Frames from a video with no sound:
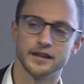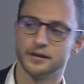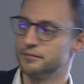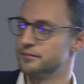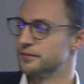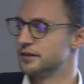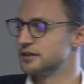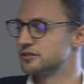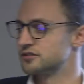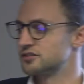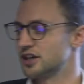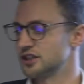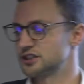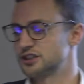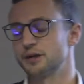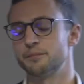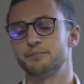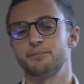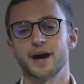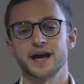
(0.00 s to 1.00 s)
them such
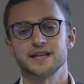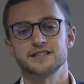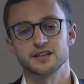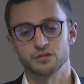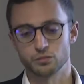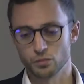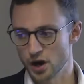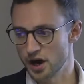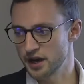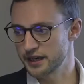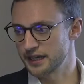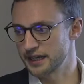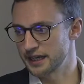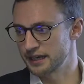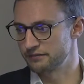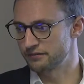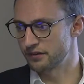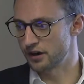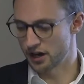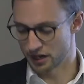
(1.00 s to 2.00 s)
a better working
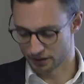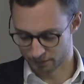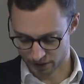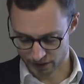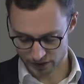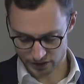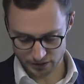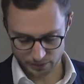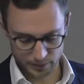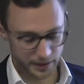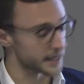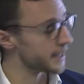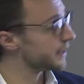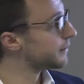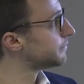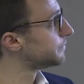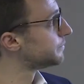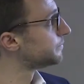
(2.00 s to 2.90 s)
environment to be in.